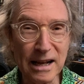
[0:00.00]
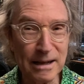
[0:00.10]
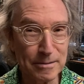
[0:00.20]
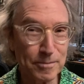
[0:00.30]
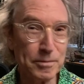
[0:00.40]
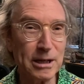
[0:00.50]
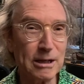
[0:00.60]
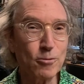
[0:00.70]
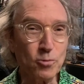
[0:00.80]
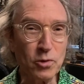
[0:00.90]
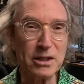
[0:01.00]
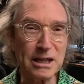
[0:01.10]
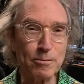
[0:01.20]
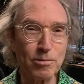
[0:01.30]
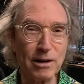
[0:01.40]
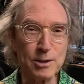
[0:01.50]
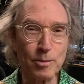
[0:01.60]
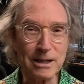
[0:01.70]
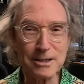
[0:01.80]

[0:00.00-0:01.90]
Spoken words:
and be really impressed by it.